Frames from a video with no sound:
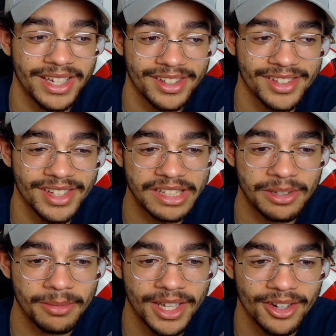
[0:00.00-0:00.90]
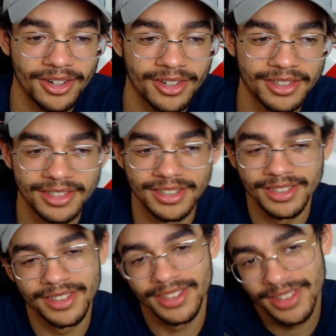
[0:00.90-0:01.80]
He can sense him there.
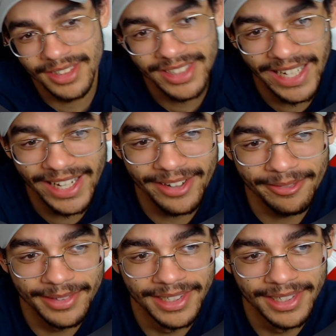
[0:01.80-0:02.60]
Damn.